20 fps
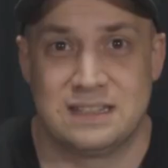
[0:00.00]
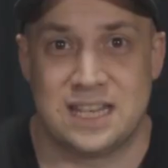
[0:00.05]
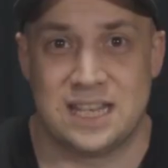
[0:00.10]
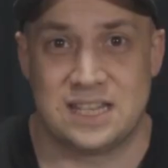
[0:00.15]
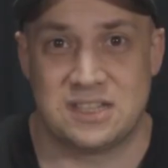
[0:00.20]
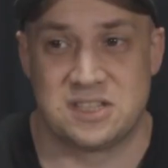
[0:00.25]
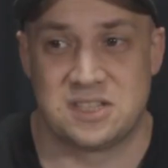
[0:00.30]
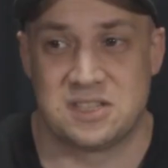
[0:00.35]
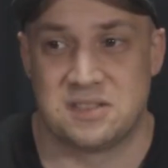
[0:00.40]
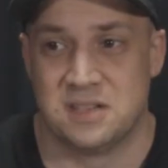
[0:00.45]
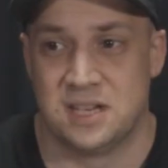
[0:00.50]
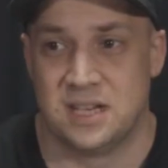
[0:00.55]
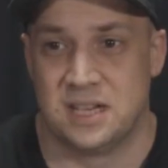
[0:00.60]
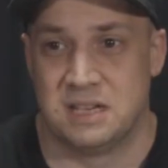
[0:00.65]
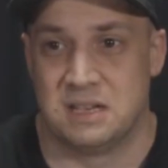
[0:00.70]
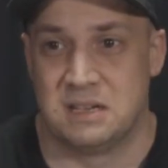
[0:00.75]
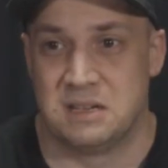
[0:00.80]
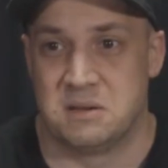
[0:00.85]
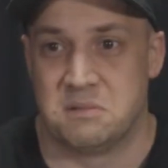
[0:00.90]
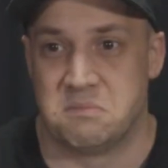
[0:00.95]
that's
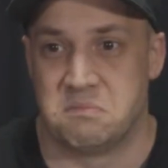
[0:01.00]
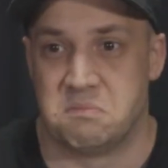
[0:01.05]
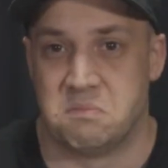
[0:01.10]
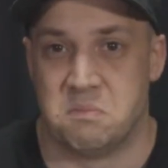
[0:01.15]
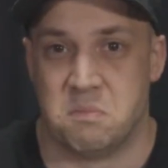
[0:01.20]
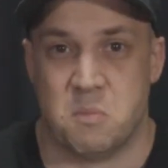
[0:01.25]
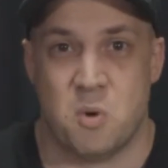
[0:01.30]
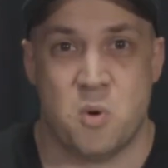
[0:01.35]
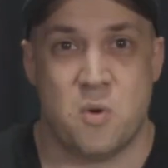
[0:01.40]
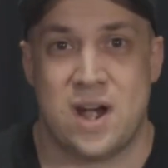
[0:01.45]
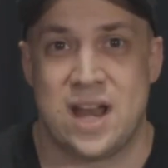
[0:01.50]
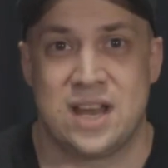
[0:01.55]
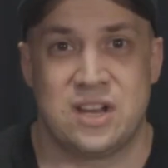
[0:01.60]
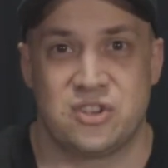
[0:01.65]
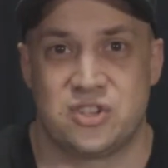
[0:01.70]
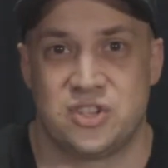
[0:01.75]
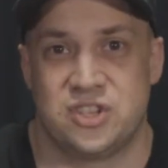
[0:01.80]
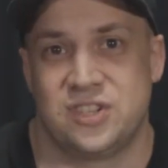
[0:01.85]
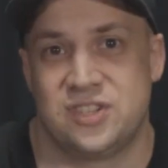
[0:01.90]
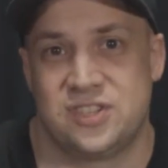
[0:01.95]
more
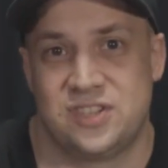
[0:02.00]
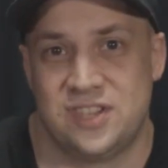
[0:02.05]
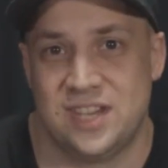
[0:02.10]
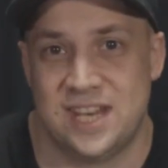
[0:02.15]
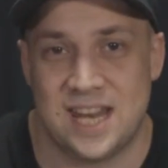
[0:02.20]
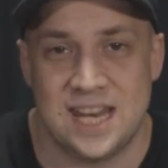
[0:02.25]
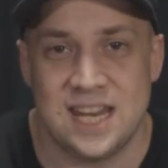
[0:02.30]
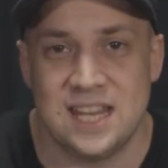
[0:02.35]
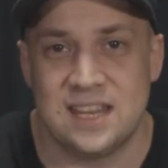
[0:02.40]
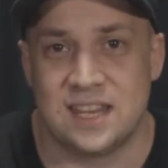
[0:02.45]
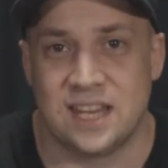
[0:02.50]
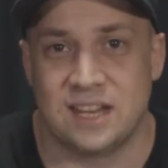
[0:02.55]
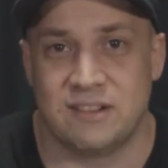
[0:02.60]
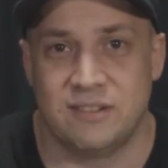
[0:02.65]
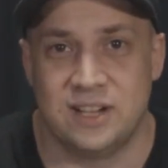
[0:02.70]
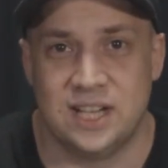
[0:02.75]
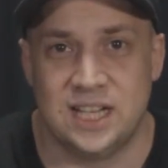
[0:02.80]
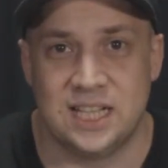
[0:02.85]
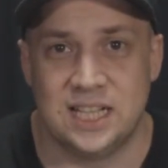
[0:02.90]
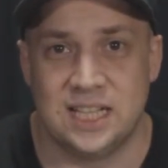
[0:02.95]
anxious than anything,
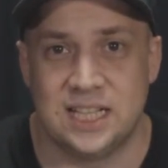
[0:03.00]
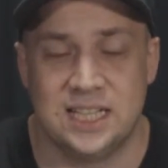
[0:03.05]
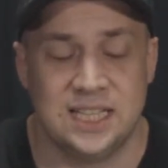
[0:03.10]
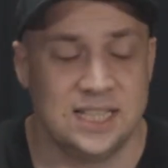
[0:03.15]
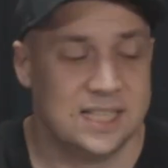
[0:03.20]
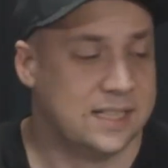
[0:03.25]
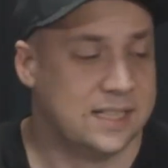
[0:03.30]
really.